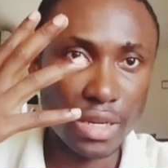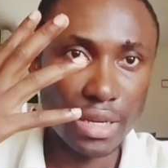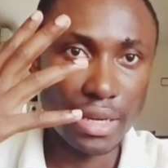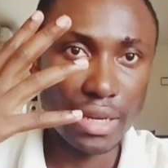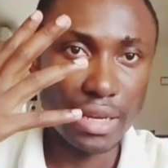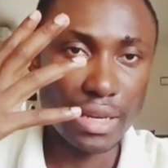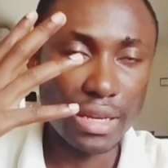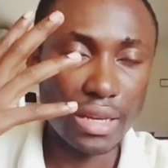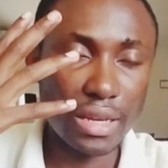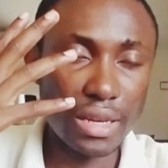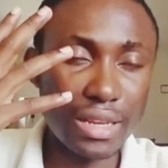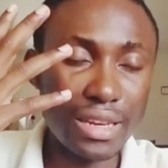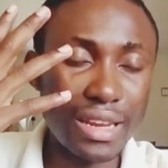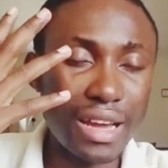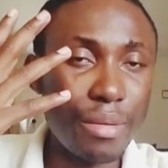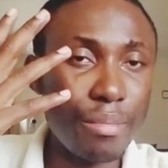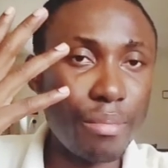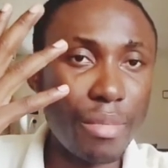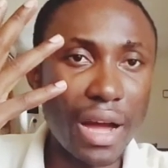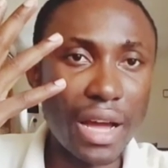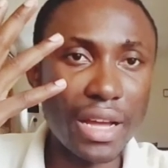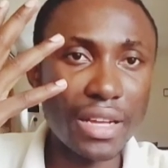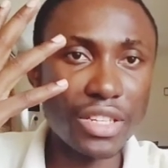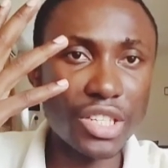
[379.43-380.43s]
in her
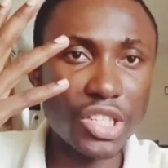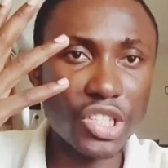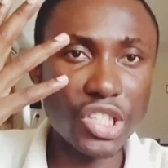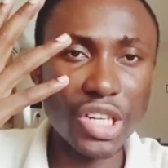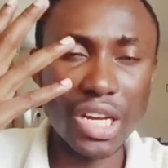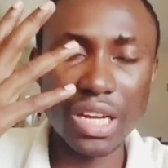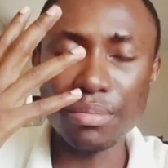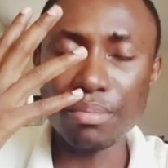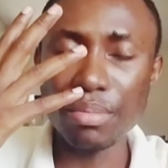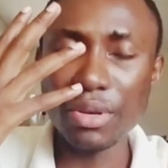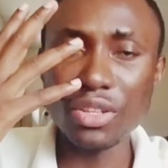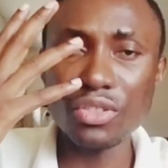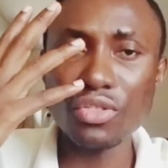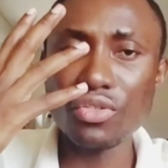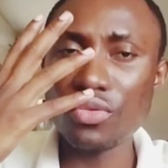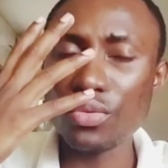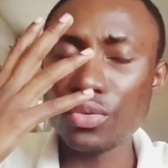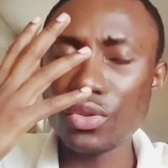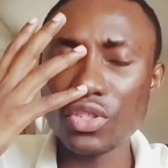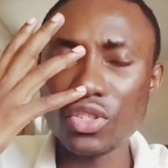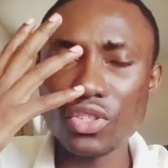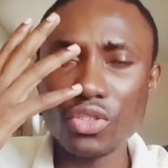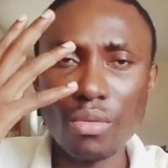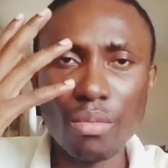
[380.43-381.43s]
mind she had been through
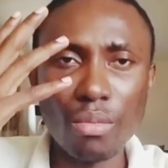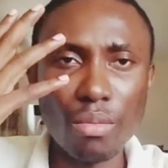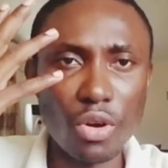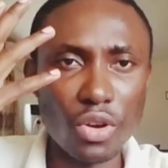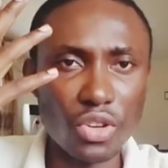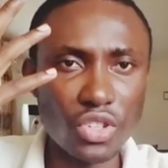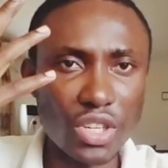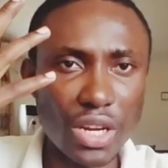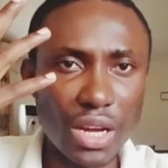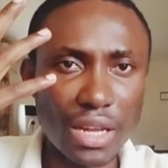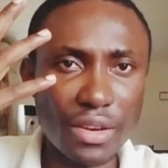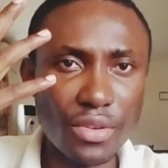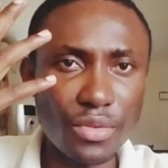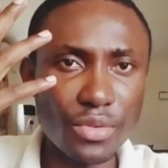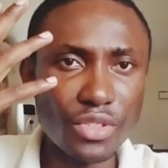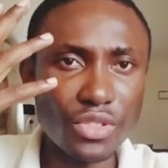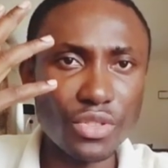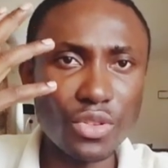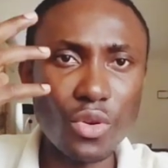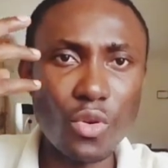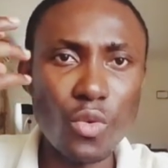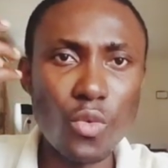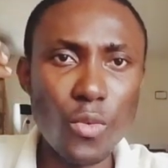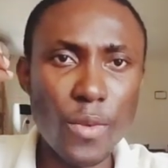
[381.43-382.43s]
so much and there is no
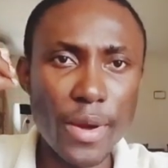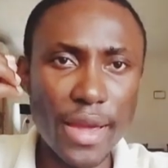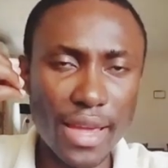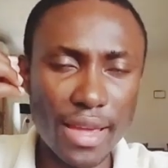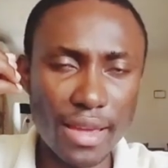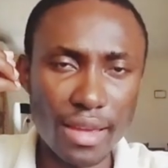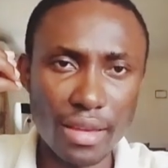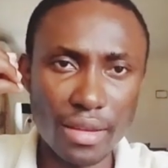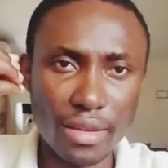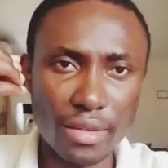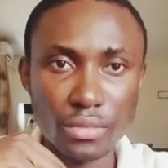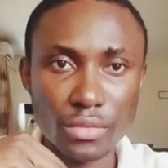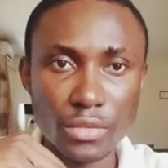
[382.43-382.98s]
way